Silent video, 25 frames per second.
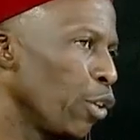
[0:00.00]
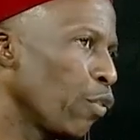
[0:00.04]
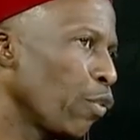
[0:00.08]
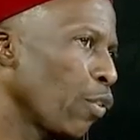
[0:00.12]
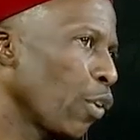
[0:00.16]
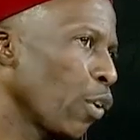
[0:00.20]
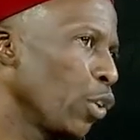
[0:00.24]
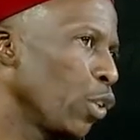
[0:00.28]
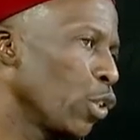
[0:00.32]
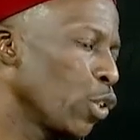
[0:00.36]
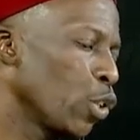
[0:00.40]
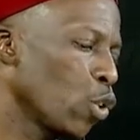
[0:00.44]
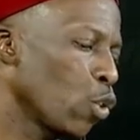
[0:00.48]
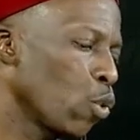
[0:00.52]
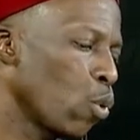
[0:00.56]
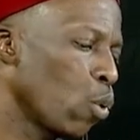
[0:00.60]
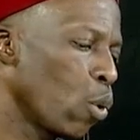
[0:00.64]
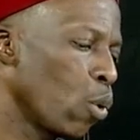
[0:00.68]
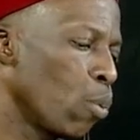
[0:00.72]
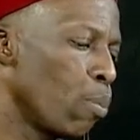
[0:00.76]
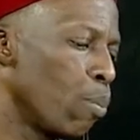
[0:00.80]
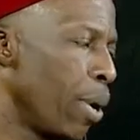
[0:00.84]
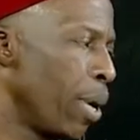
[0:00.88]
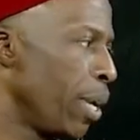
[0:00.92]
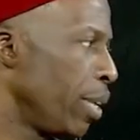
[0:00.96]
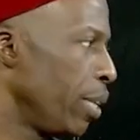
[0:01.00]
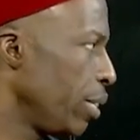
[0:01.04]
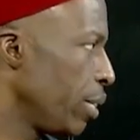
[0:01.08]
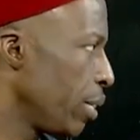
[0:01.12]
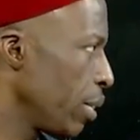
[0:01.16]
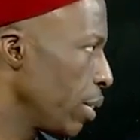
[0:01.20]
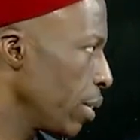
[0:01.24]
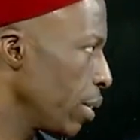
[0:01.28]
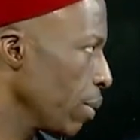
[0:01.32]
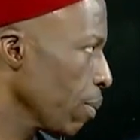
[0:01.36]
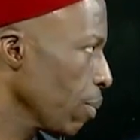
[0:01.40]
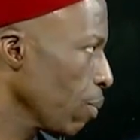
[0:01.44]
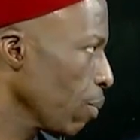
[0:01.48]
For you to grow
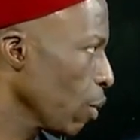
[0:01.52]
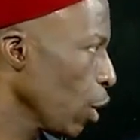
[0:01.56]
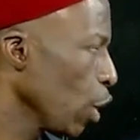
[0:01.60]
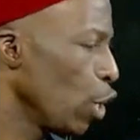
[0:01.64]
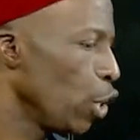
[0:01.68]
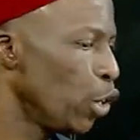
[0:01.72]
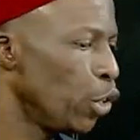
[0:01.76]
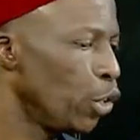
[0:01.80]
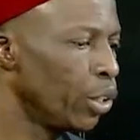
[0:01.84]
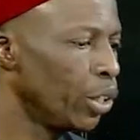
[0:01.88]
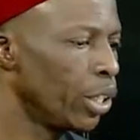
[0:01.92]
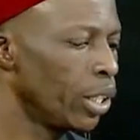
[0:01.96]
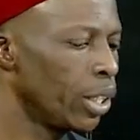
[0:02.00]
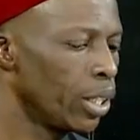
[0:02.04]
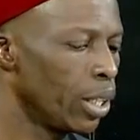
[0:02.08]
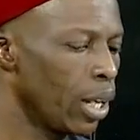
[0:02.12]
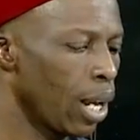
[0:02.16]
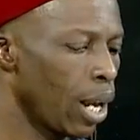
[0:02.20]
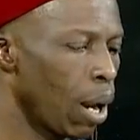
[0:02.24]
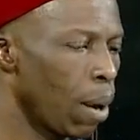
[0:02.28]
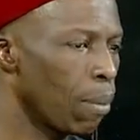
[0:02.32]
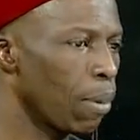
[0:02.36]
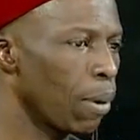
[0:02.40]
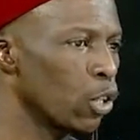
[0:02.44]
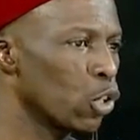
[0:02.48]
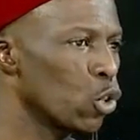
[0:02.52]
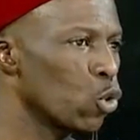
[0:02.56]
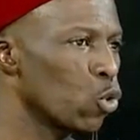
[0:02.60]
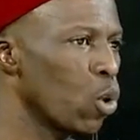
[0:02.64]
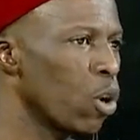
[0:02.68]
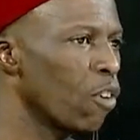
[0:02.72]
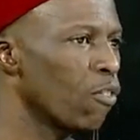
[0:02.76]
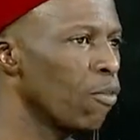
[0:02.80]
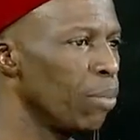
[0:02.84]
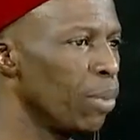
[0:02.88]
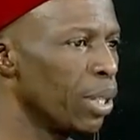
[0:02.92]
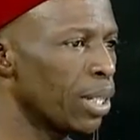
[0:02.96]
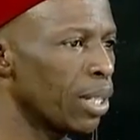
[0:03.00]
maize, you need about
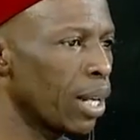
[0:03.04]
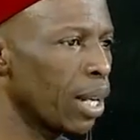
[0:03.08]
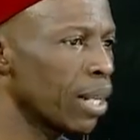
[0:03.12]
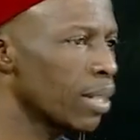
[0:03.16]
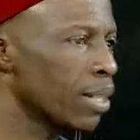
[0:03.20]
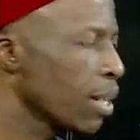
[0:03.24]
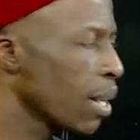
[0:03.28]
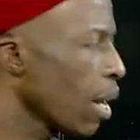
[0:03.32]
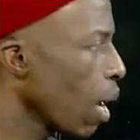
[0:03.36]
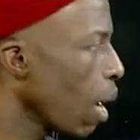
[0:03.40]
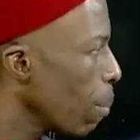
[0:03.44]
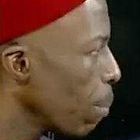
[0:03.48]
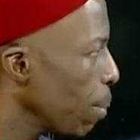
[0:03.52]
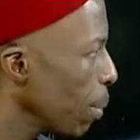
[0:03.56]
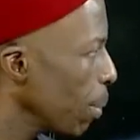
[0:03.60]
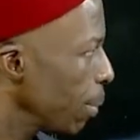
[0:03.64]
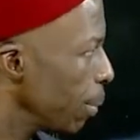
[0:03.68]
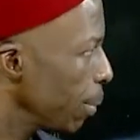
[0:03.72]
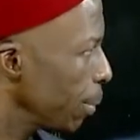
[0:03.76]
twelve meters gap.